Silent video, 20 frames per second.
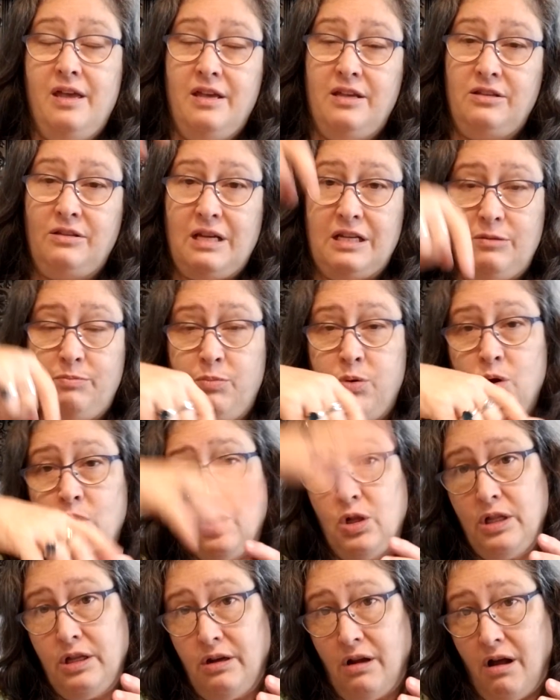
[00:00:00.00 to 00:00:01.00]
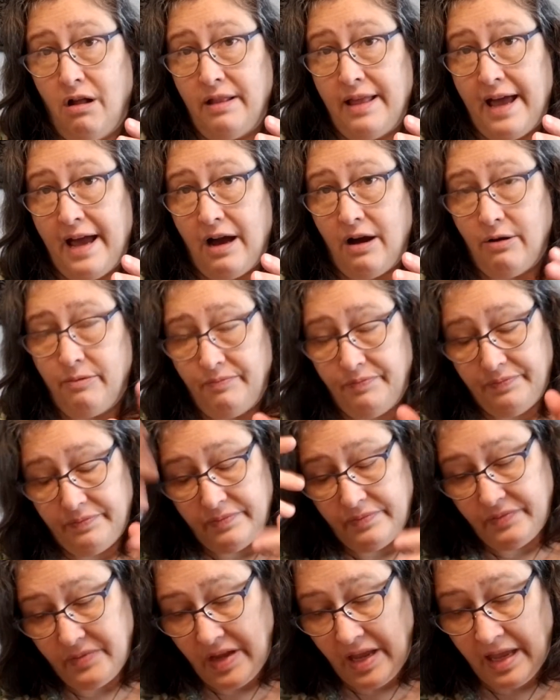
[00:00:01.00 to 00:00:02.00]
So I had to pull it all out,
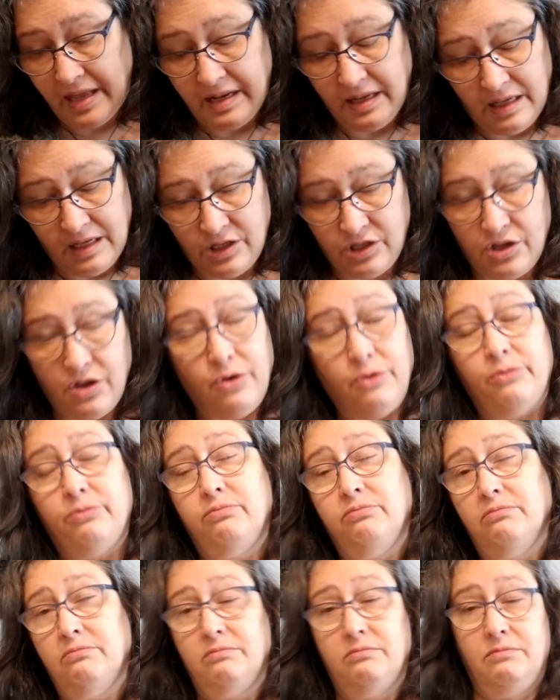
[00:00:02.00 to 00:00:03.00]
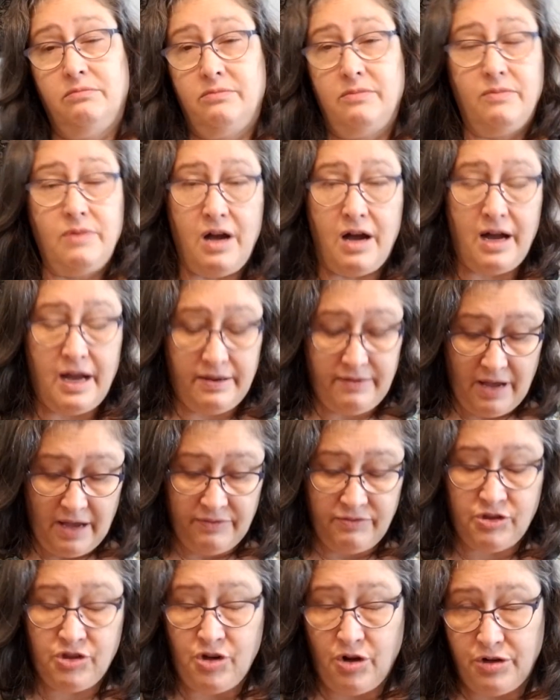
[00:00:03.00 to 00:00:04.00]
and so
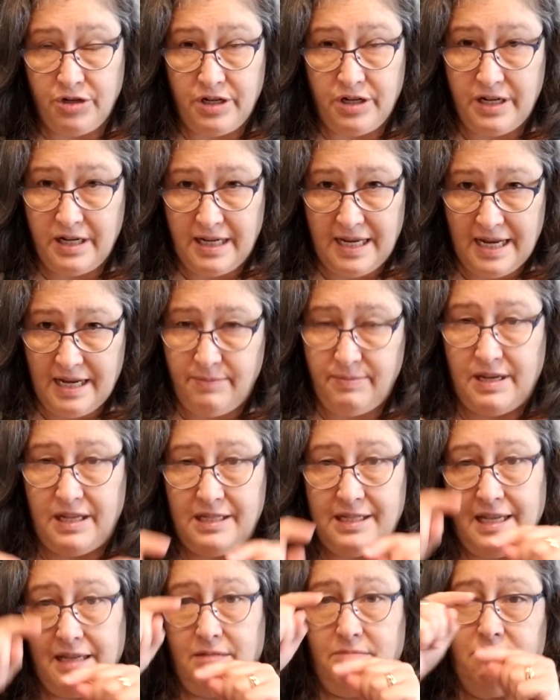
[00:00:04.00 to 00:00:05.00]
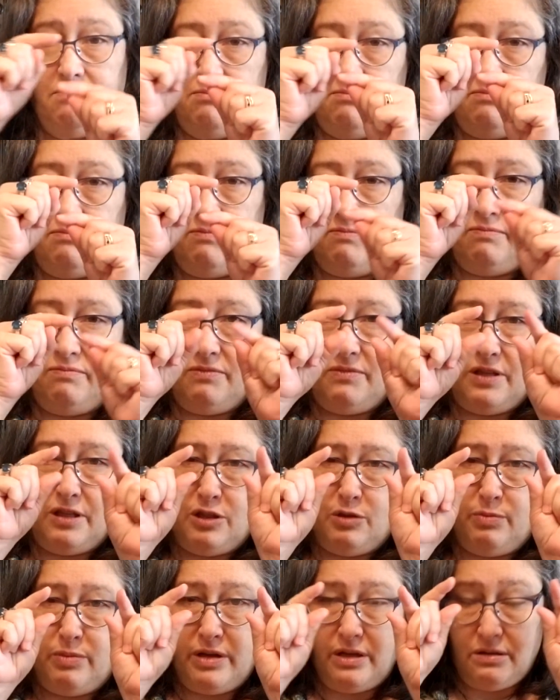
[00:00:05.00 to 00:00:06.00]
I've started again, but it's like
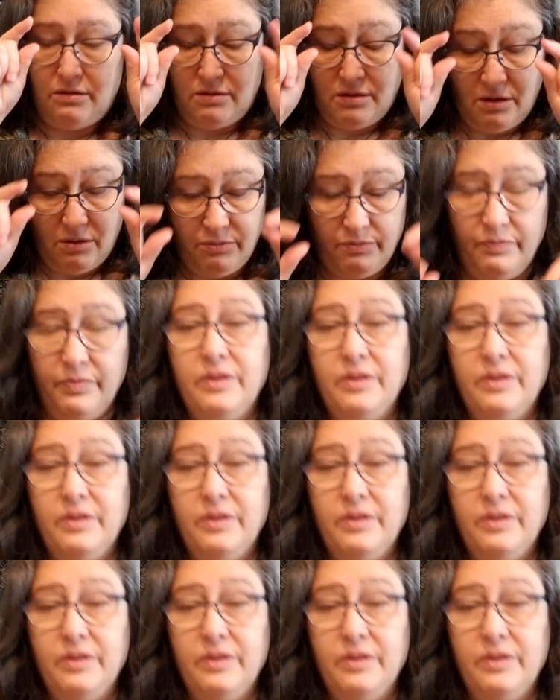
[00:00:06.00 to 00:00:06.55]
this big. So